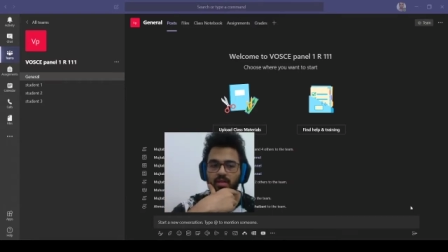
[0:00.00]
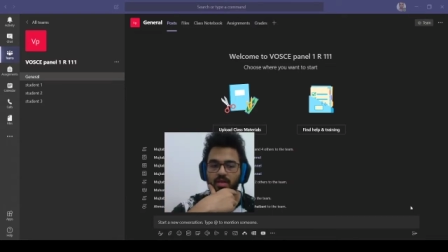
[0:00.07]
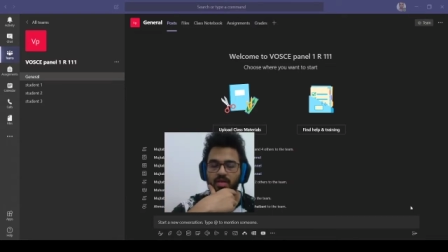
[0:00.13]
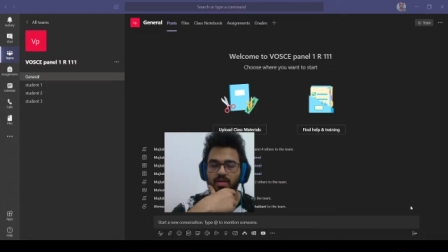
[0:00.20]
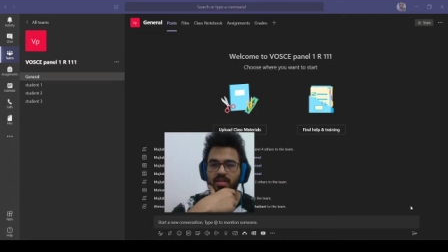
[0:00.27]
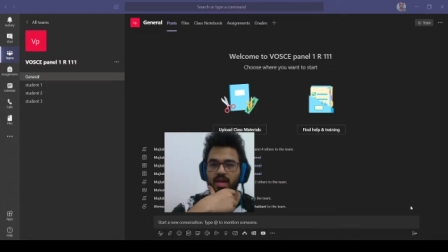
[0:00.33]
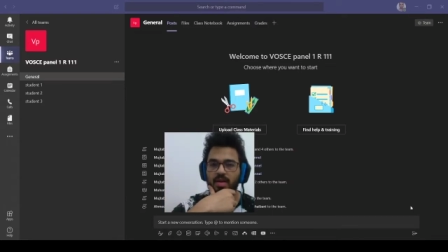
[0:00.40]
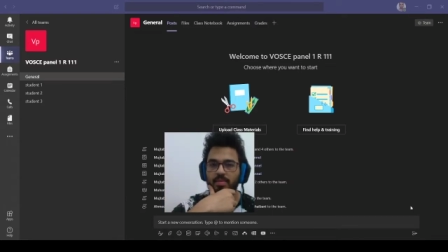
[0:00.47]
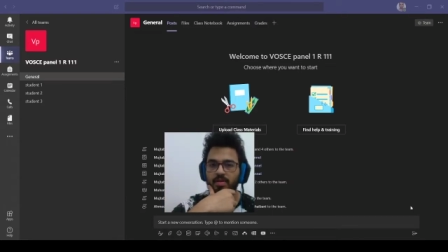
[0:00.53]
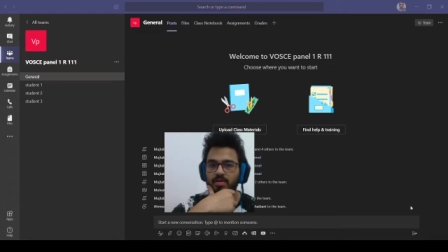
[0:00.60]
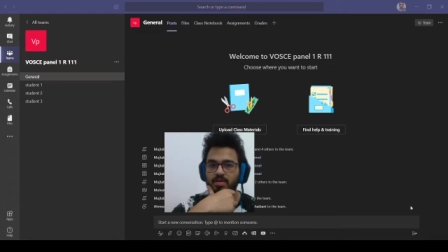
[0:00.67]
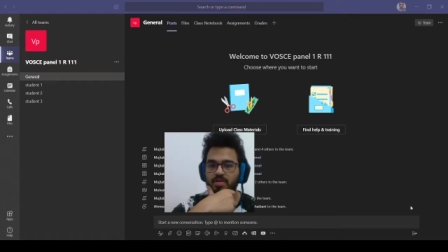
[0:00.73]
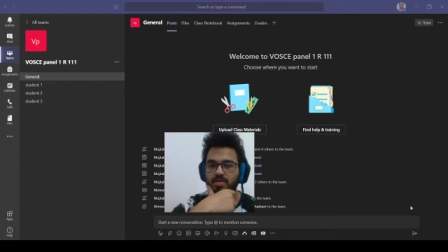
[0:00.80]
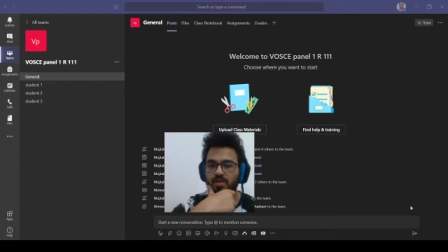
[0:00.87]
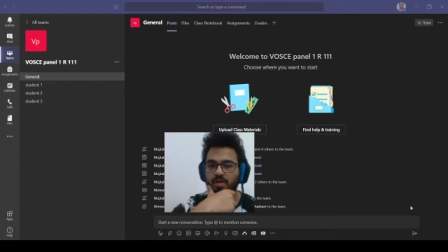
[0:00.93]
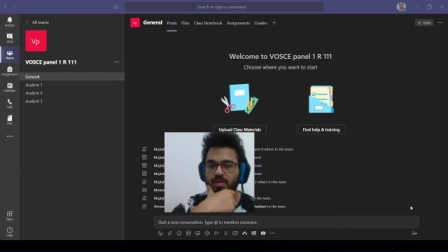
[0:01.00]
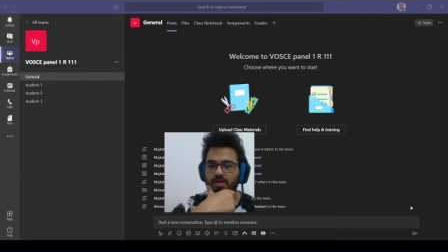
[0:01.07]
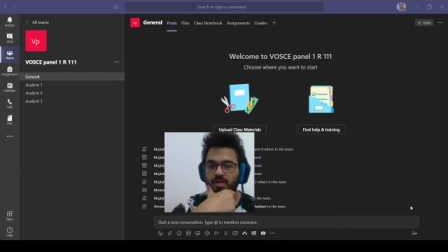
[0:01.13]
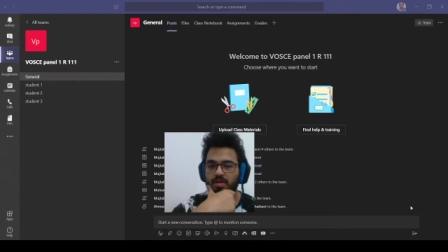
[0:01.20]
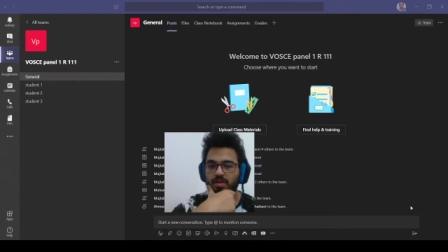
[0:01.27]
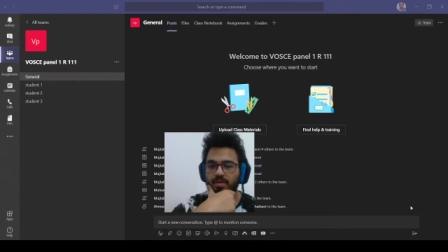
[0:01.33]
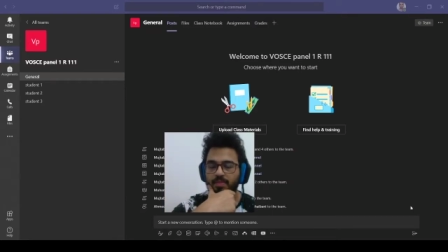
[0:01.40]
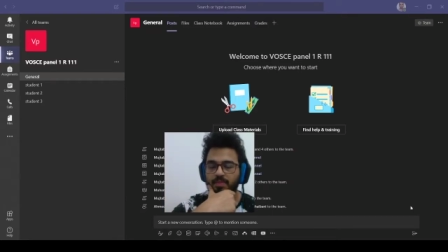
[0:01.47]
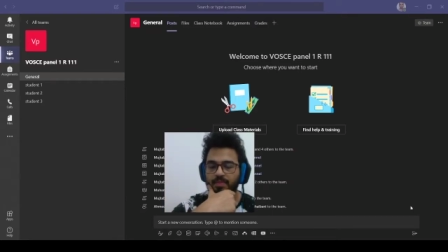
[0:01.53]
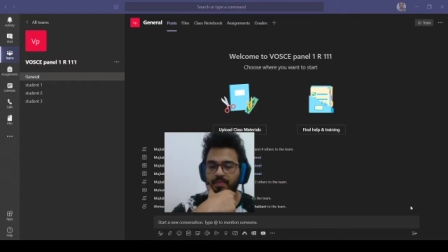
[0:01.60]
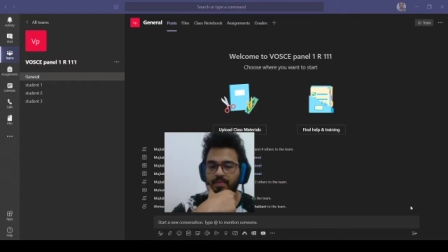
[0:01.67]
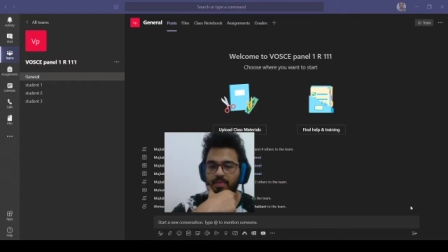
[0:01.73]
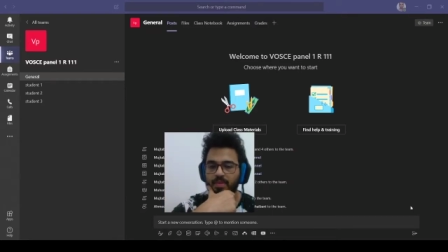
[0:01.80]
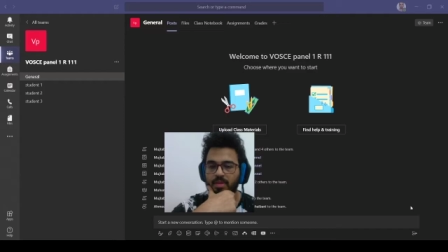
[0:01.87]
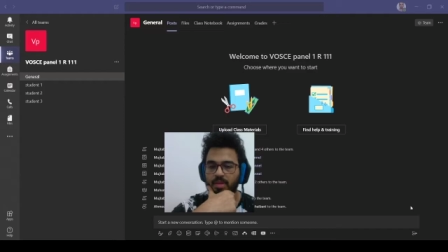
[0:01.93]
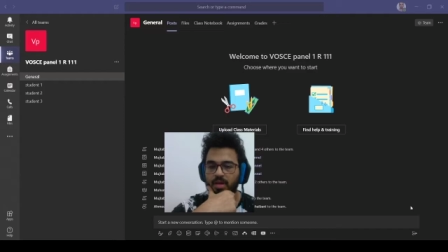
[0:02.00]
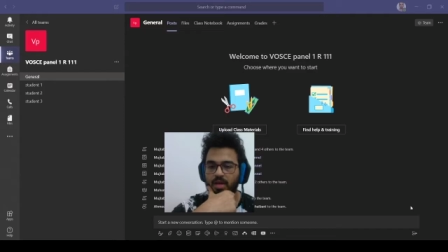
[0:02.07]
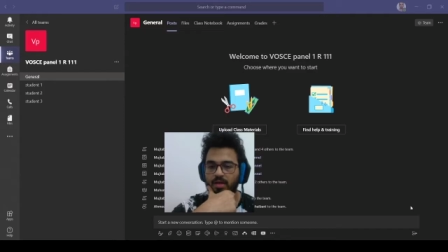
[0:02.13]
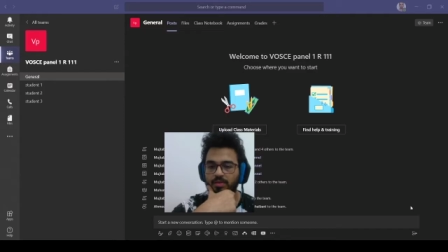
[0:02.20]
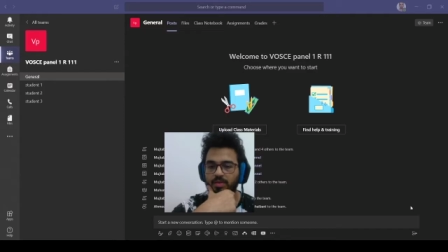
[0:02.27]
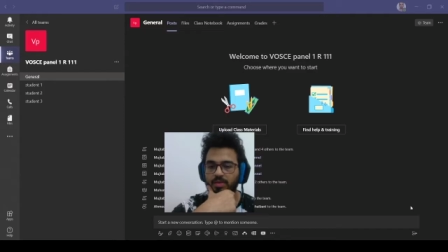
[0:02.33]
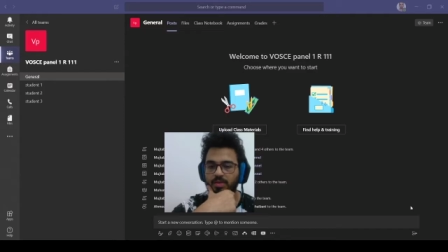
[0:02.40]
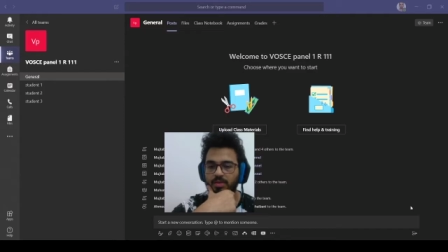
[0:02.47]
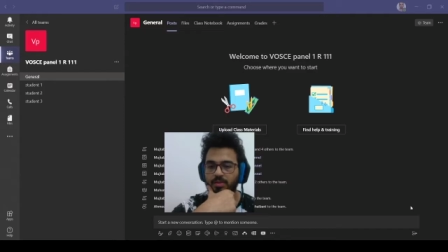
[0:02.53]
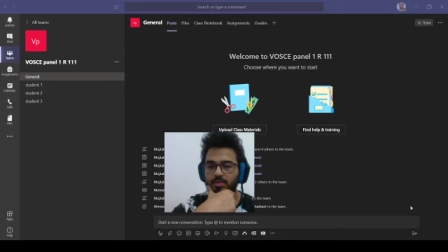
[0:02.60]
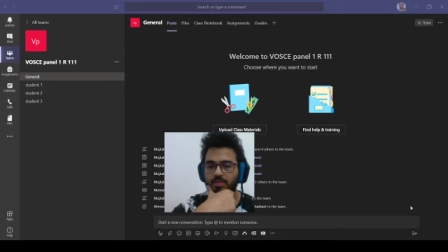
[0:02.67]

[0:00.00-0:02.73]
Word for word: examiners to learn how to do.